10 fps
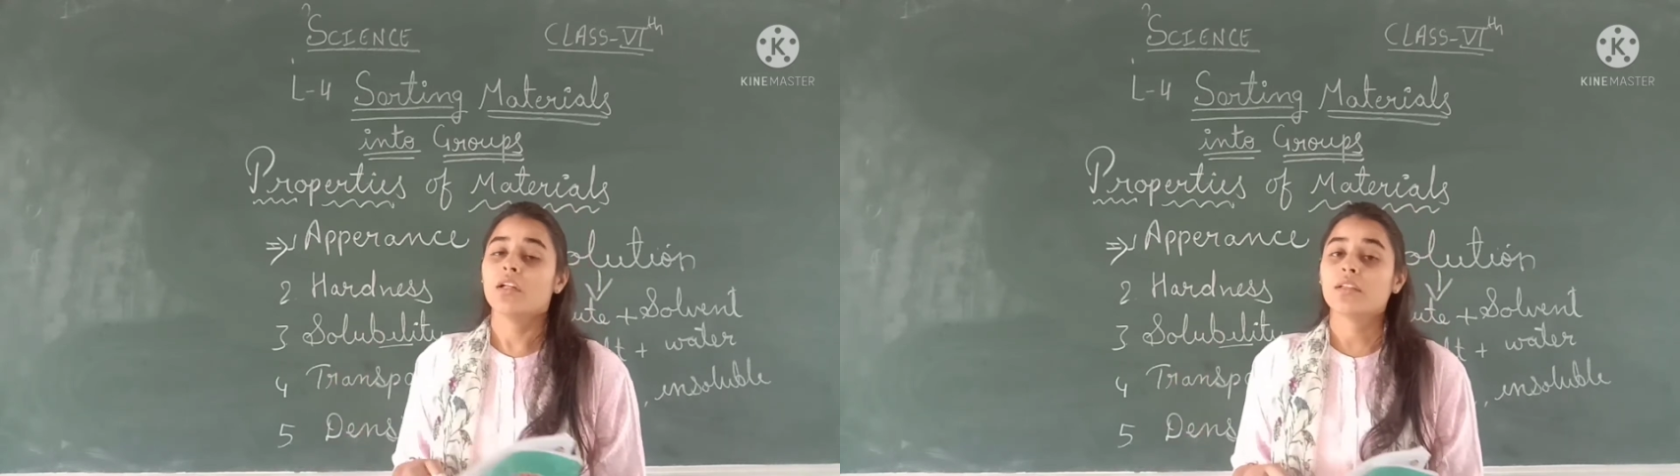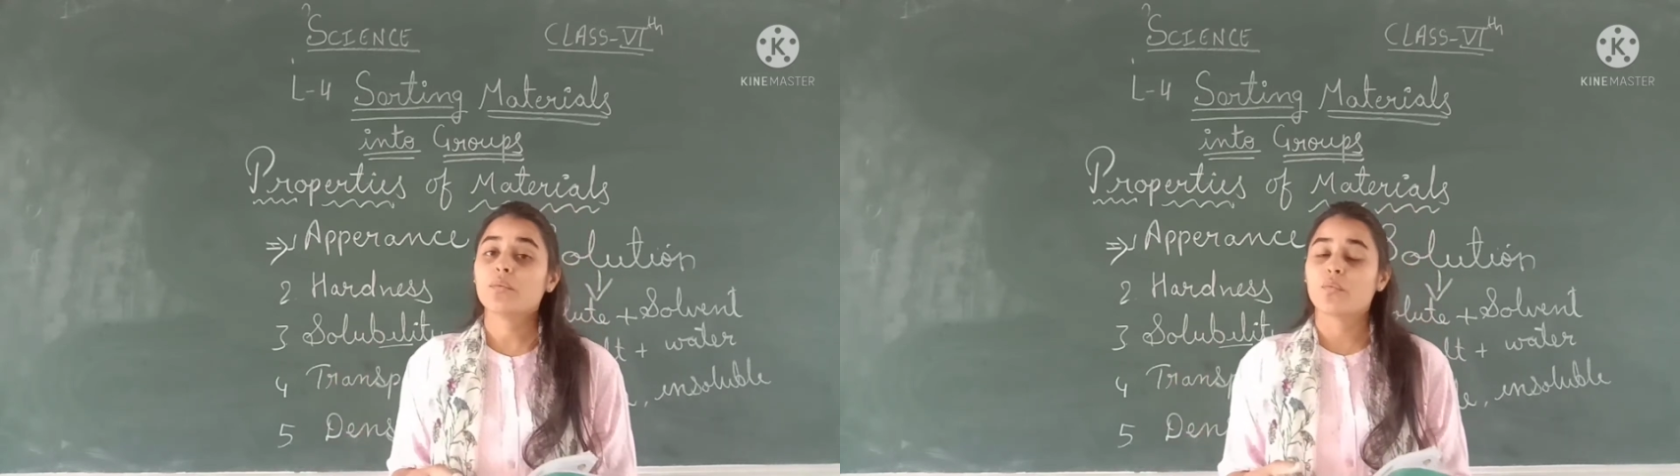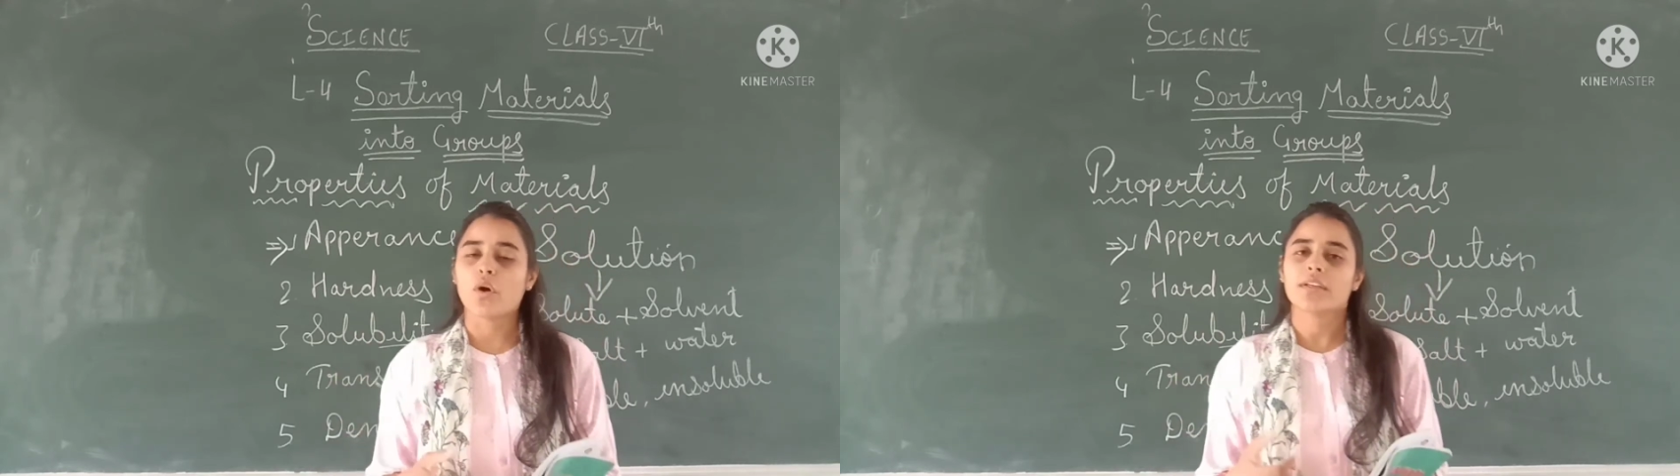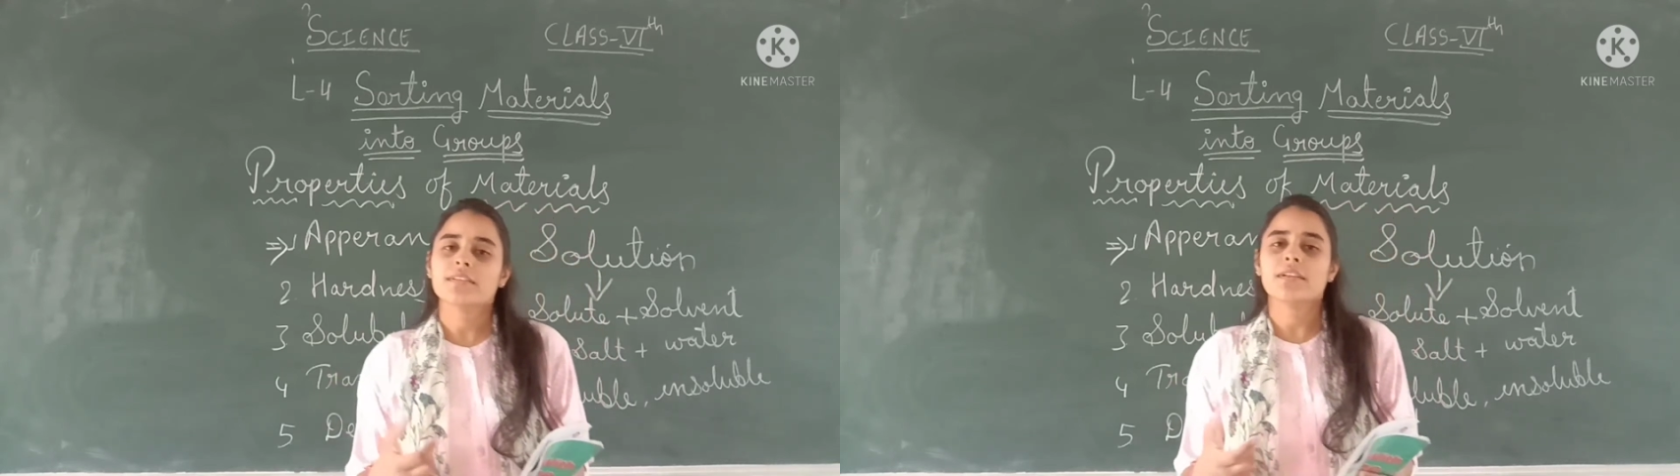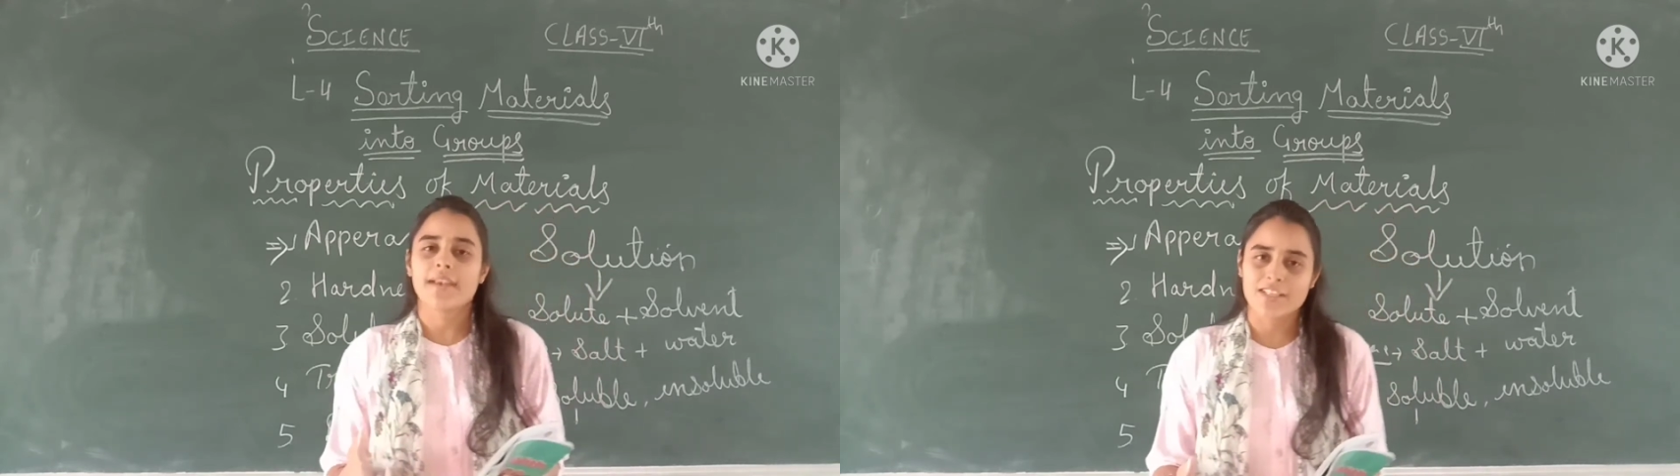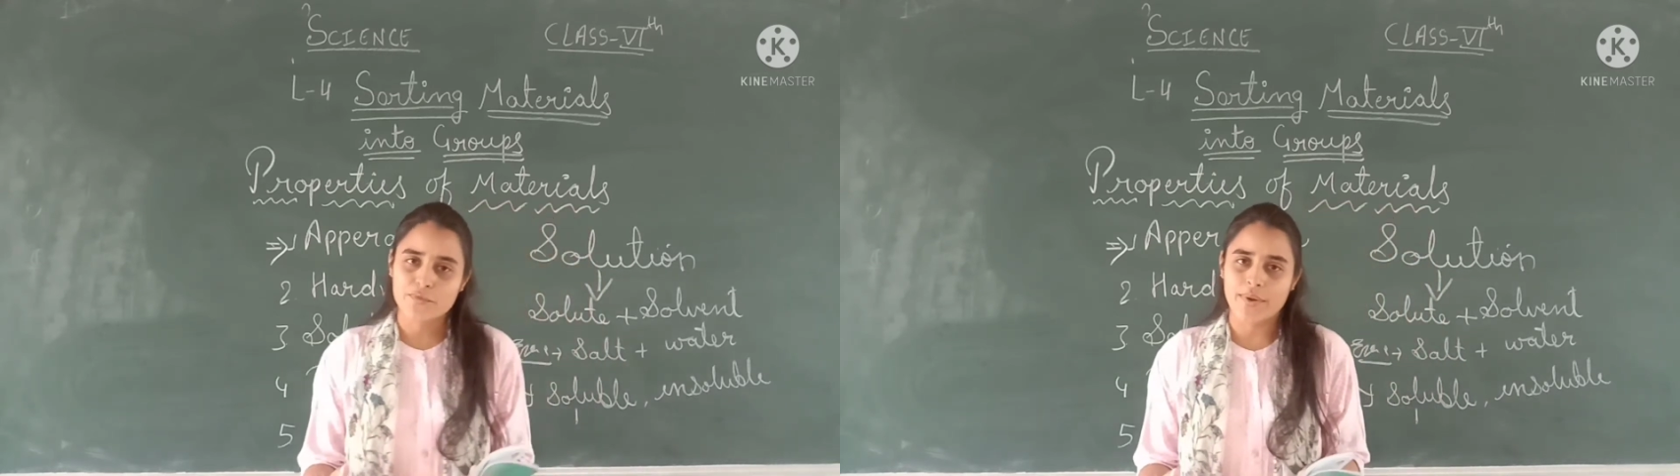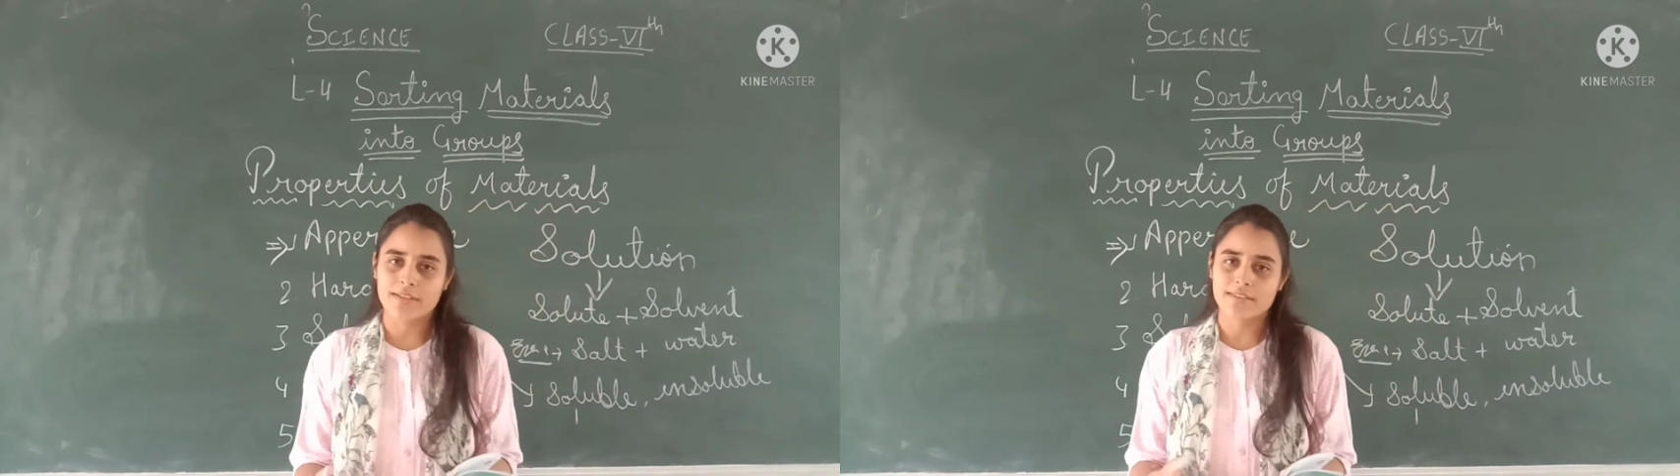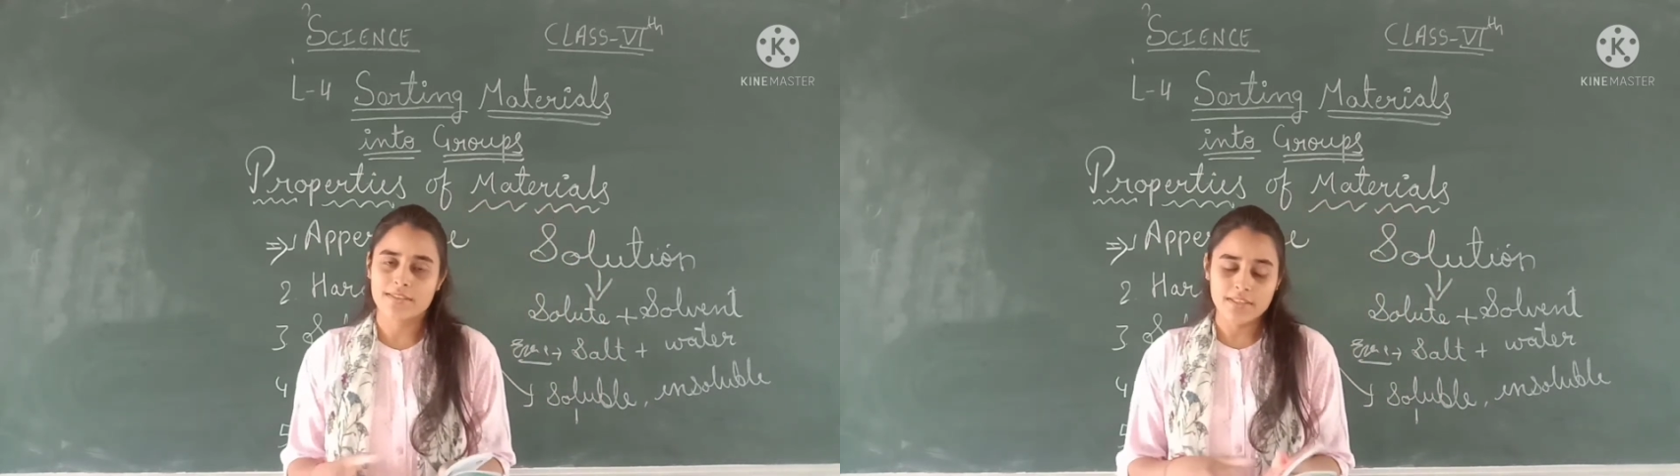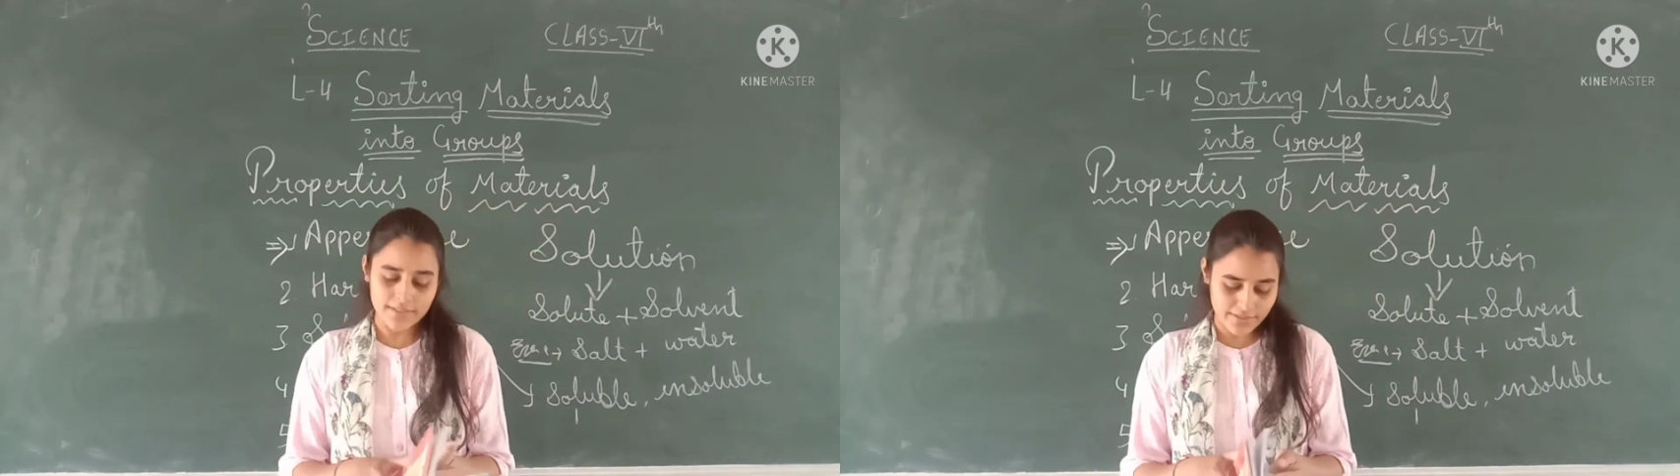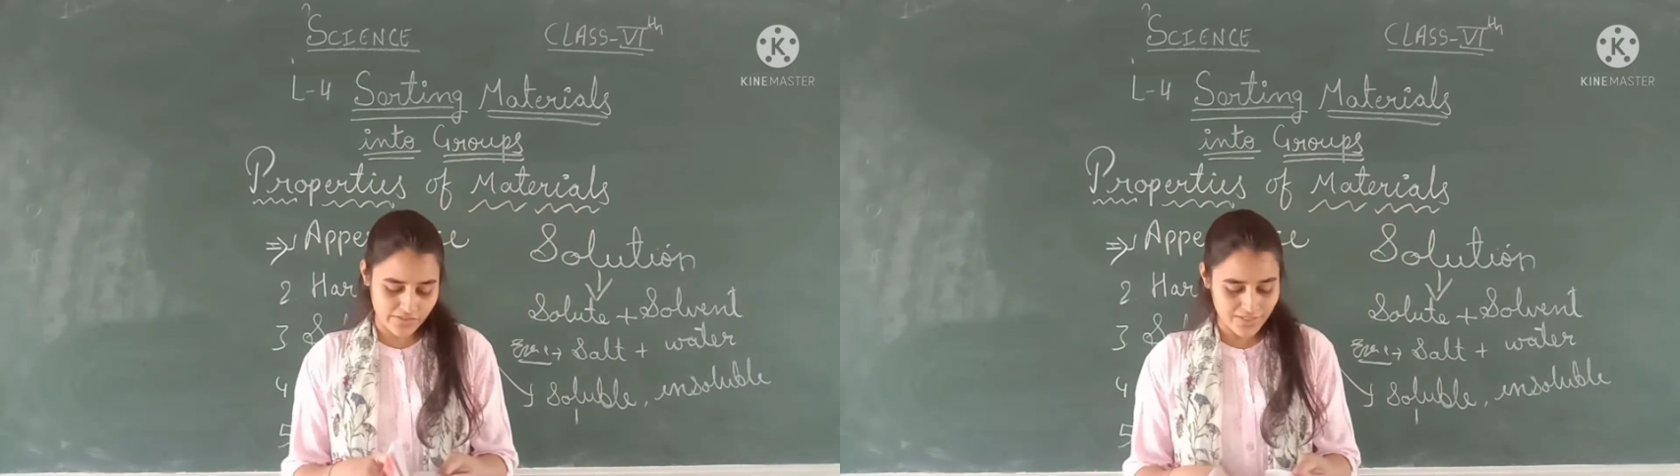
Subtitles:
But what is a transparency?